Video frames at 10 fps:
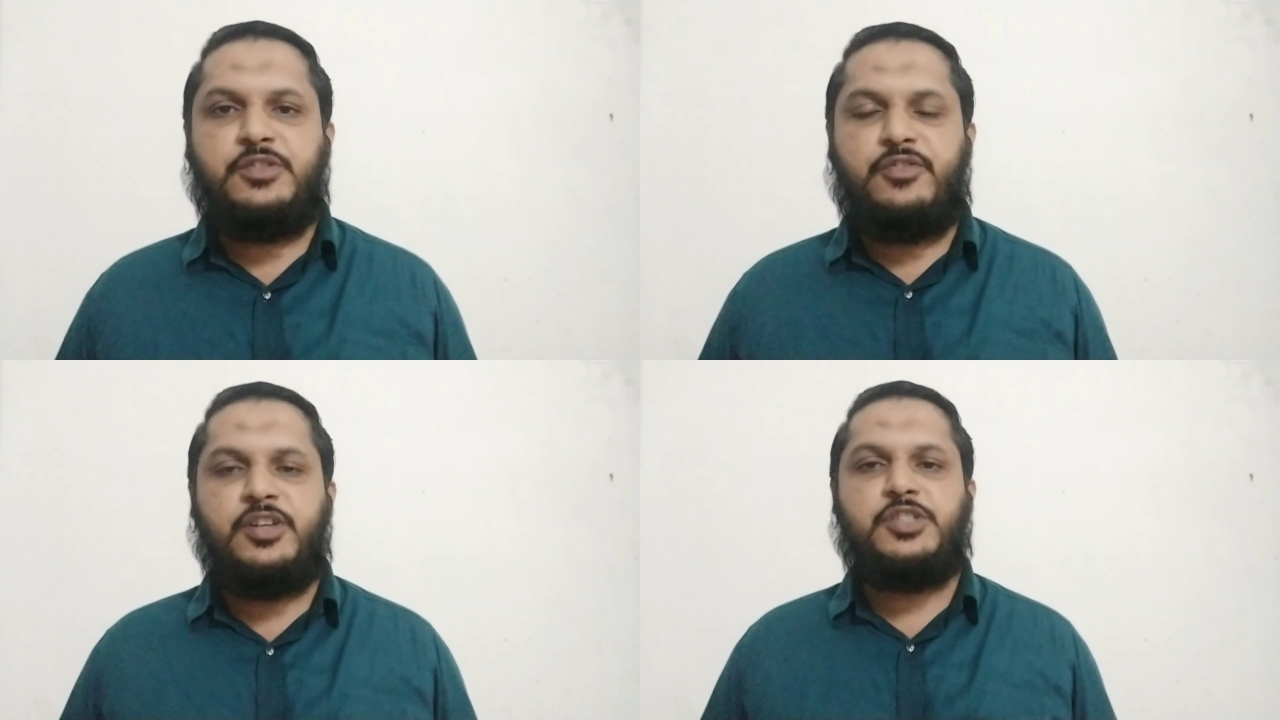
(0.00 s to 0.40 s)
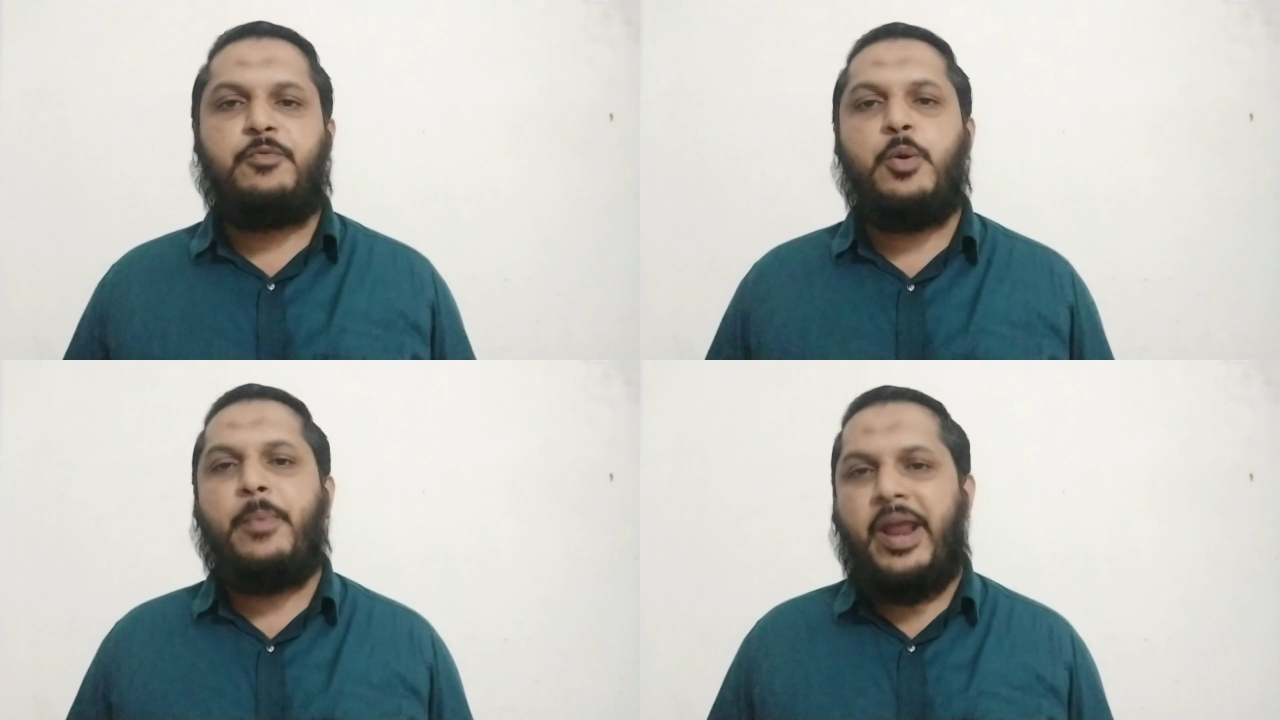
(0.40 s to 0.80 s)
first
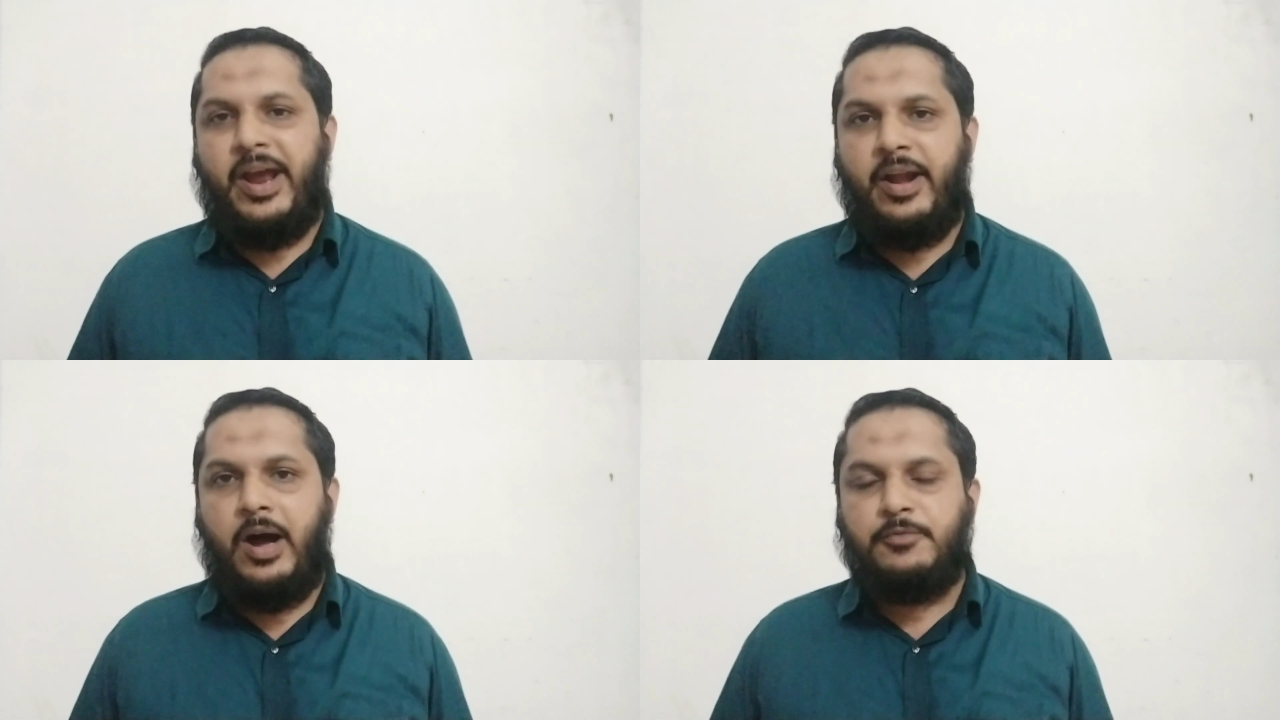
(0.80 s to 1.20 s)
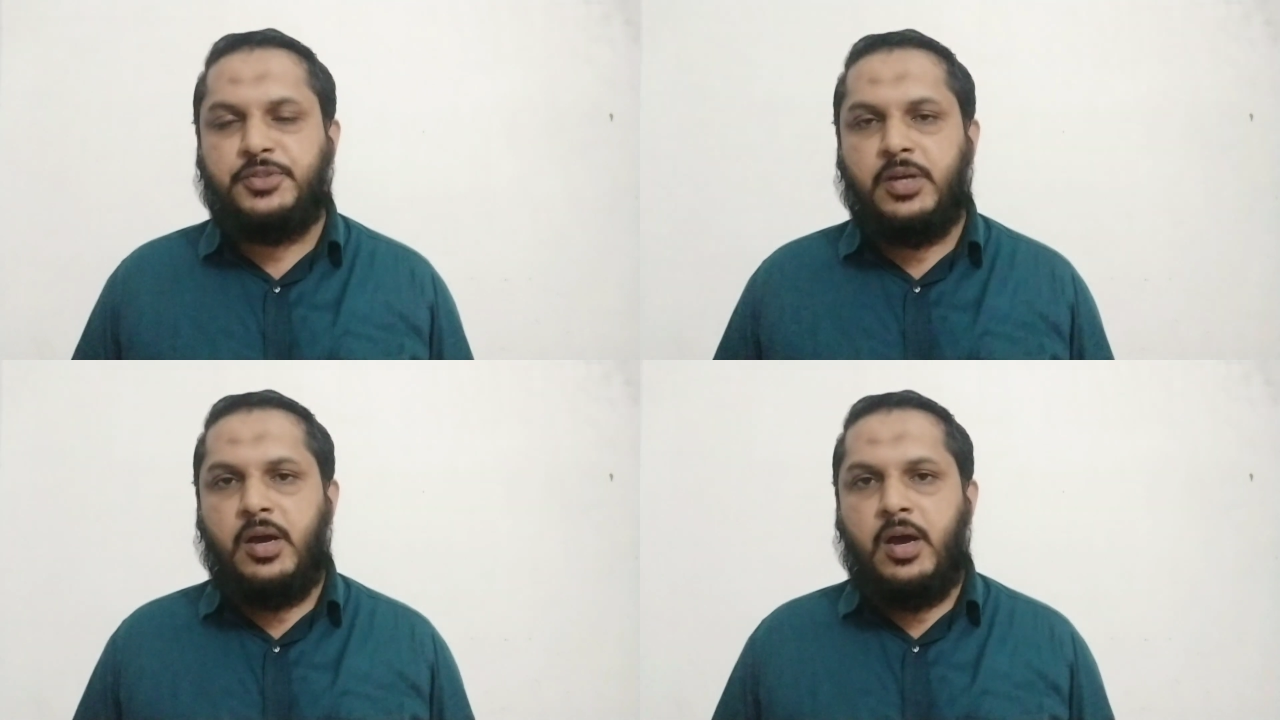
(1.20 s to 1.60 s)
few
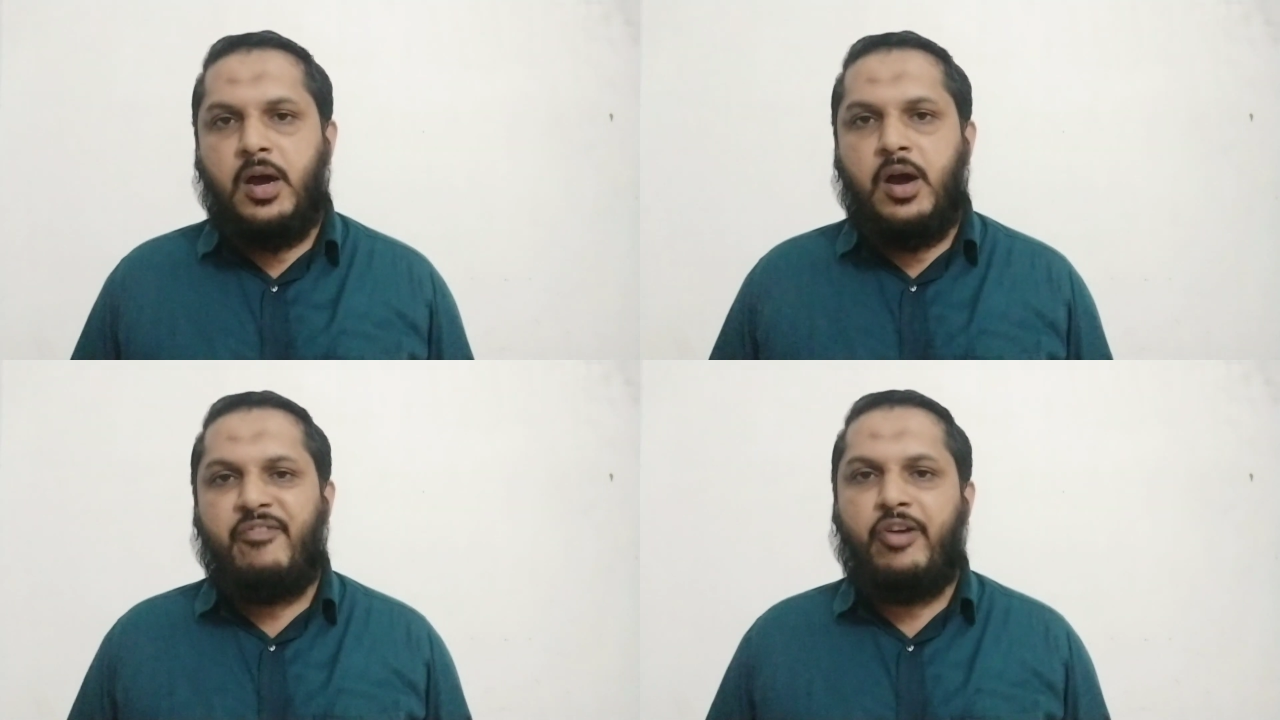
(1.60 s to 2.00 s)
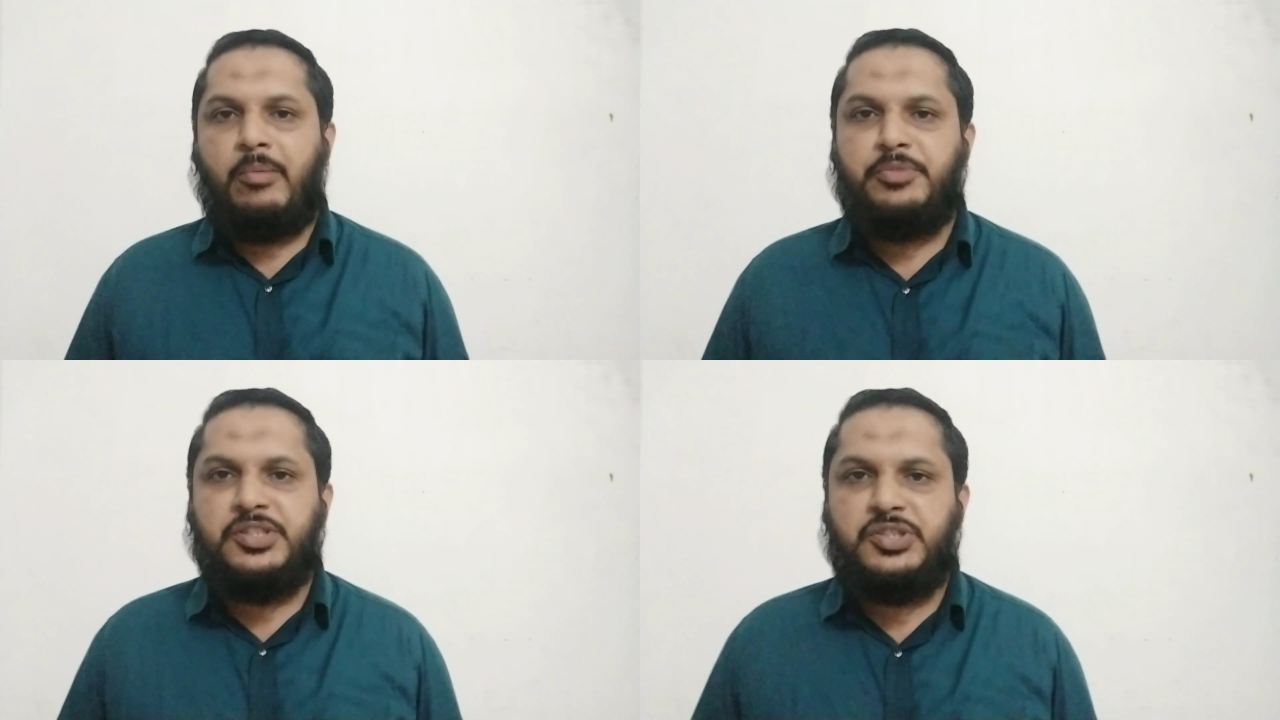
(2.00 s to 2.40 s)
paragraphs
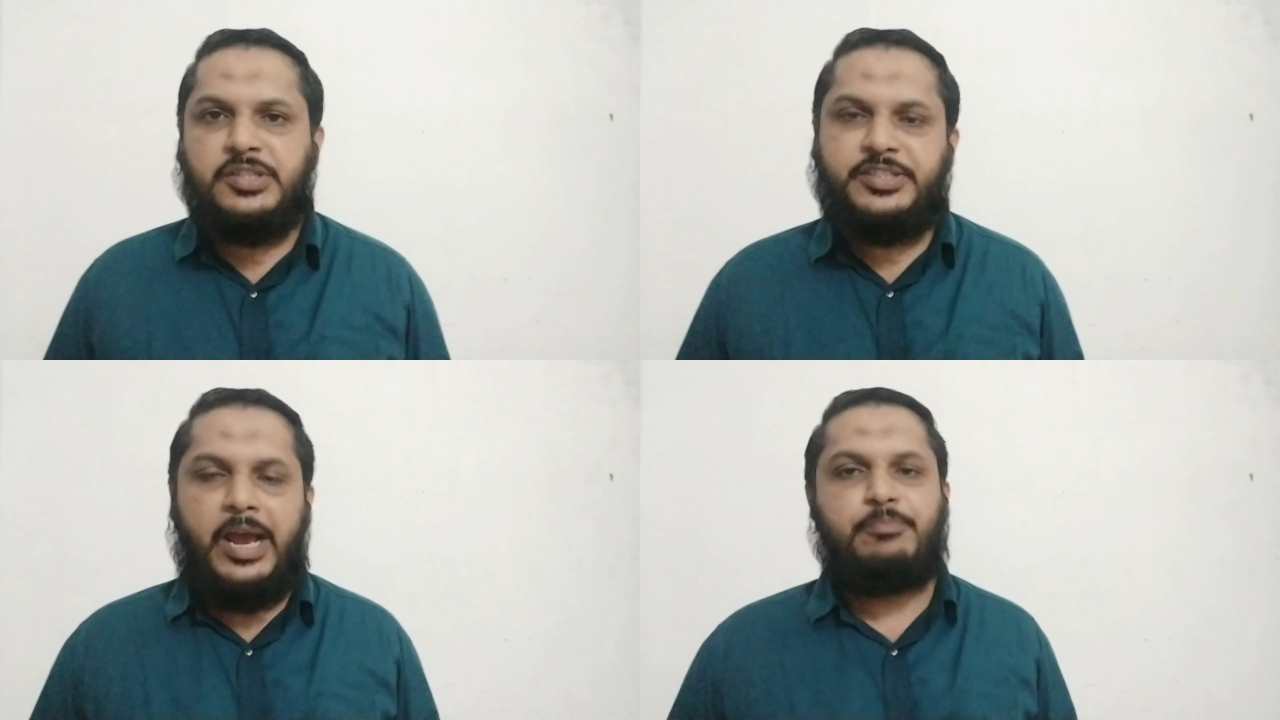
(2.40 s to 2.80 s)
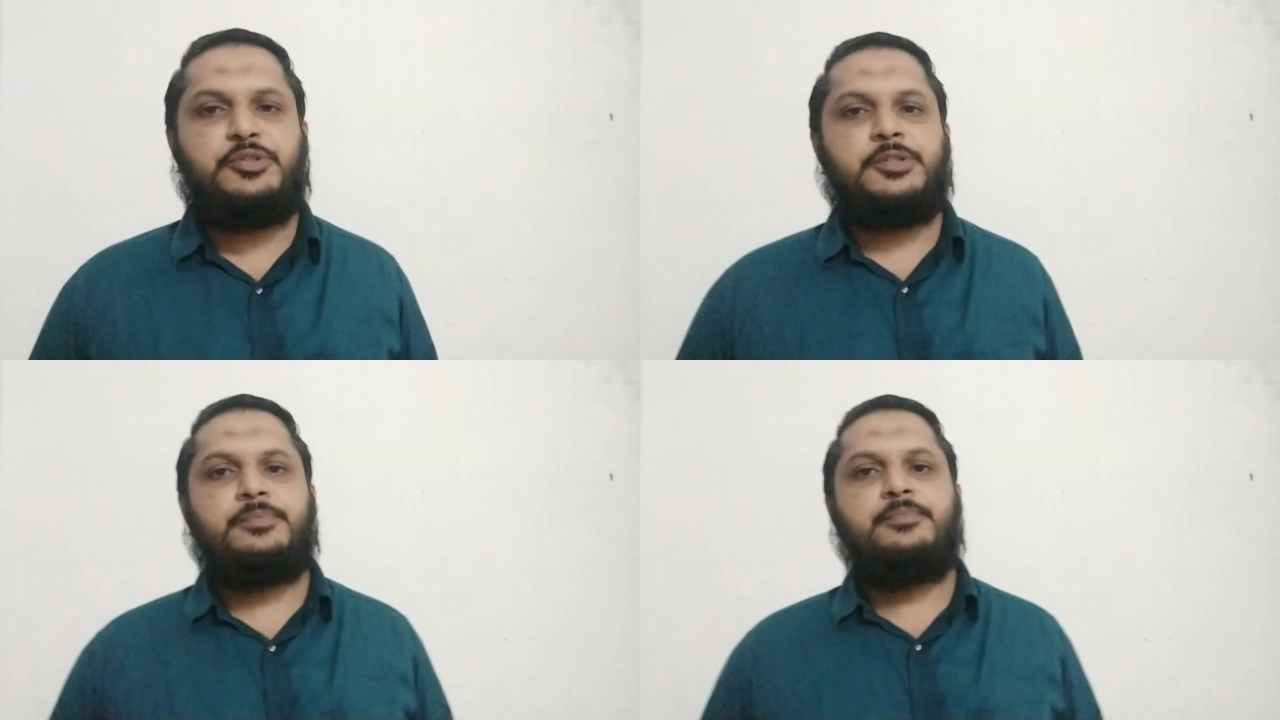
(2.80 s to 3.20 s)
from this chapter.